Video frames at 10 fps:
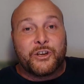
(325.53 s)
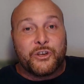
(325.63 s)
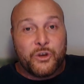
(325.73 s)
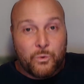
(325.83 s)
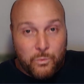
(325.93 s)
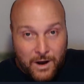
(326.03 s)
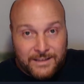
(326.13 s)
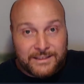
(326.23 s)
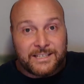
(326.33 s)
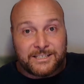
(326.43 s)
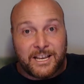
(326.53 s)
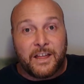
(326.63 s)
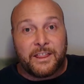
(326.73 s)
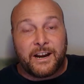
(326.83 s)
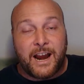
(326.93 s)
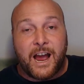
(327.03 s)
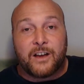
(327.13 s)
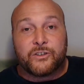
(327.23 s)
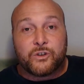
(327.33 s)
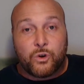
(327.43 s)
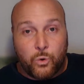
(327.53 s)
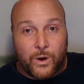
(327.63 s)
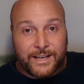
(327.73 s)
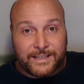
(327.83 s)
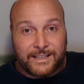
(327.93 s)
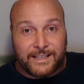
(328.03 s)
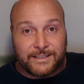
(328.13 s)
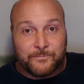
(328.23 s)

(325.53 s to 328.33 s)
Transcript: You want to sell their house quickly.